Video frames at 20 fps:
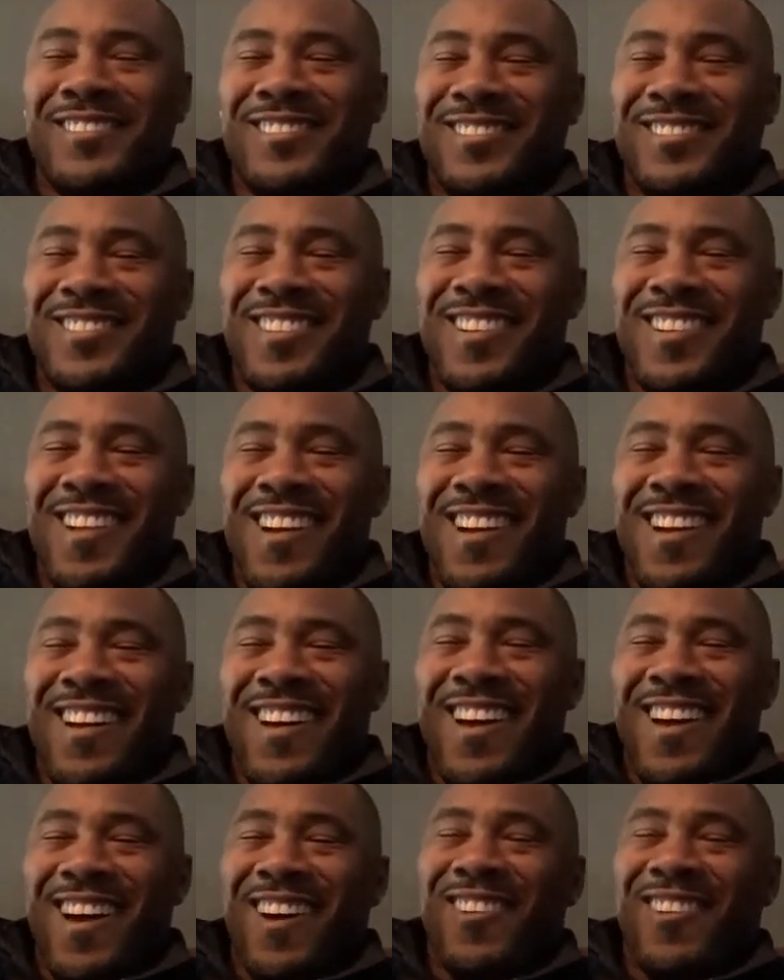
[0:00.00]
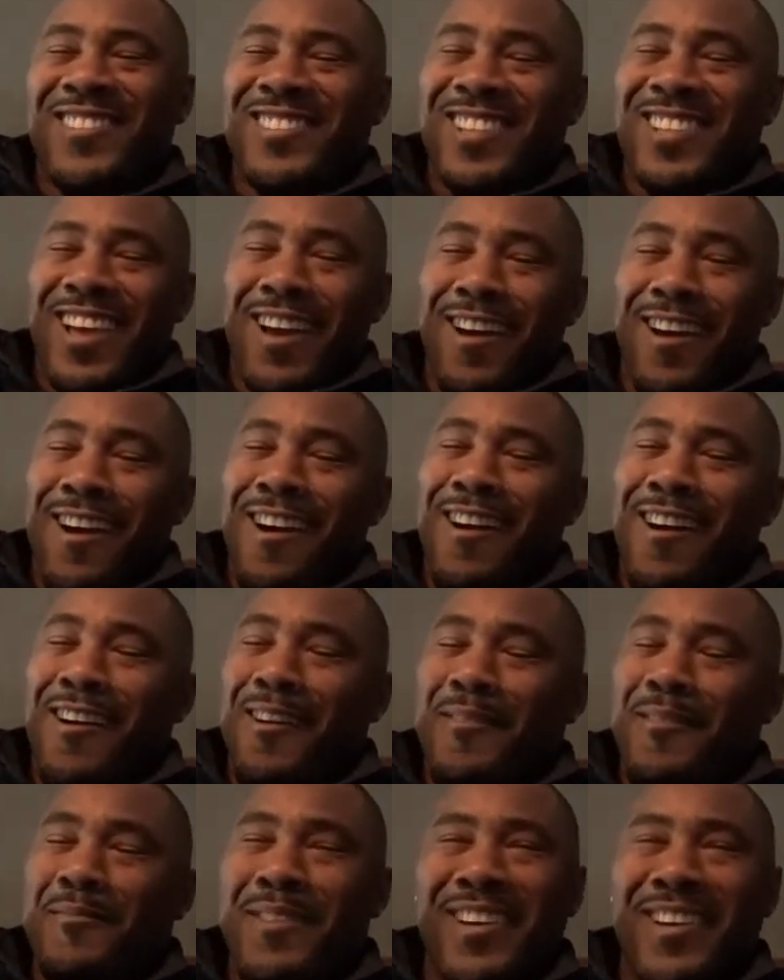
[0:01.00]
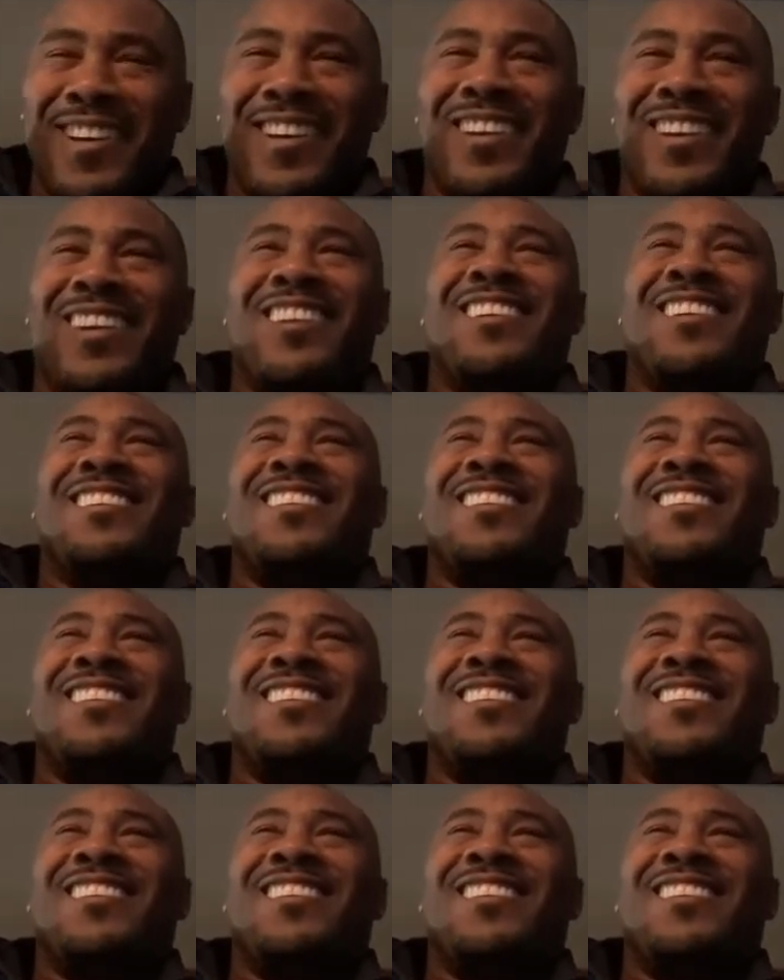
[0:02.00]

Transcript: I was like, "Oh man."